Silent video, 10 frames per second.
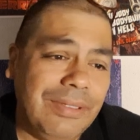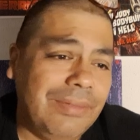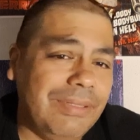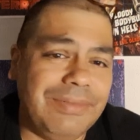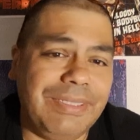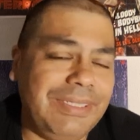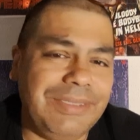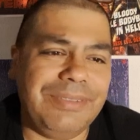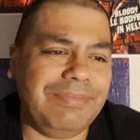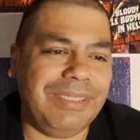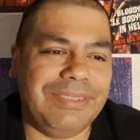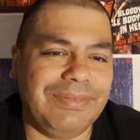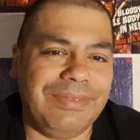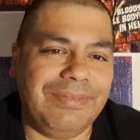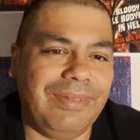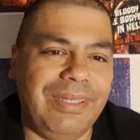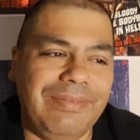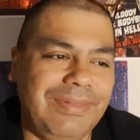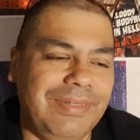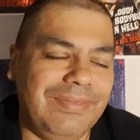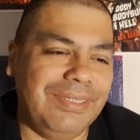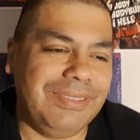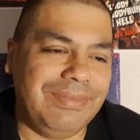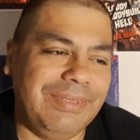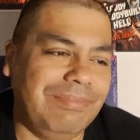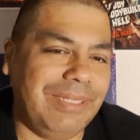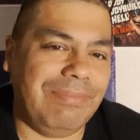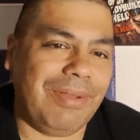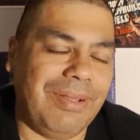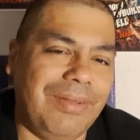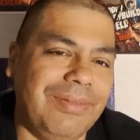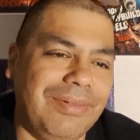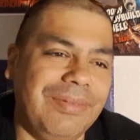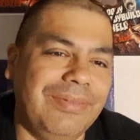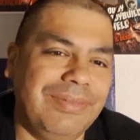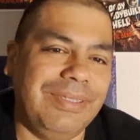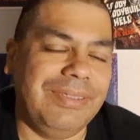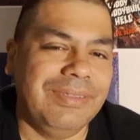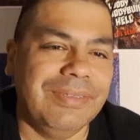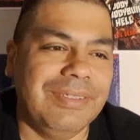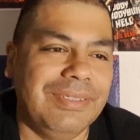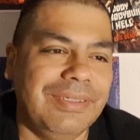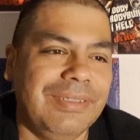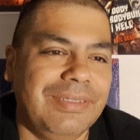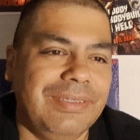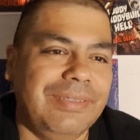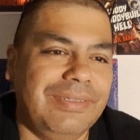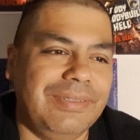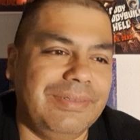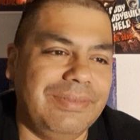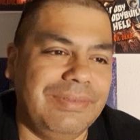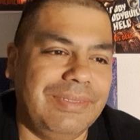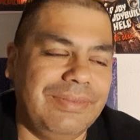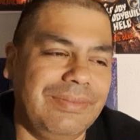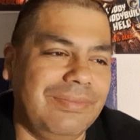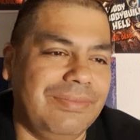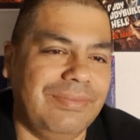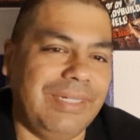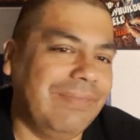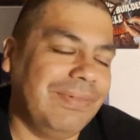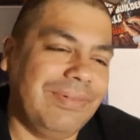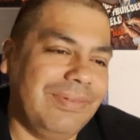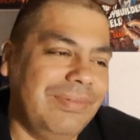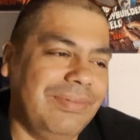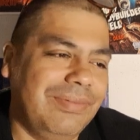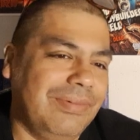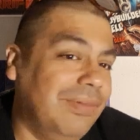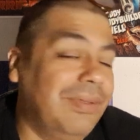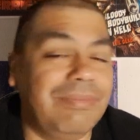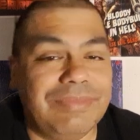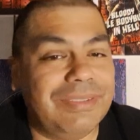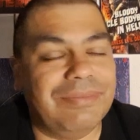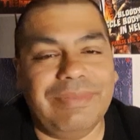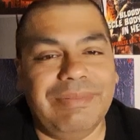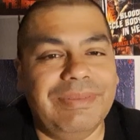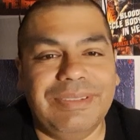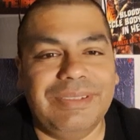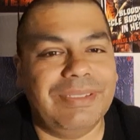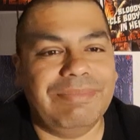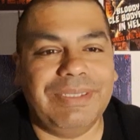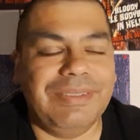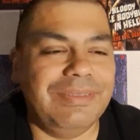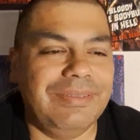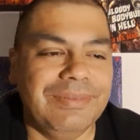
But she really didn't do much. I wonder why. I wonder if like she wouldn't play ball or, or you know, whatever. Or I'm sure maybe just something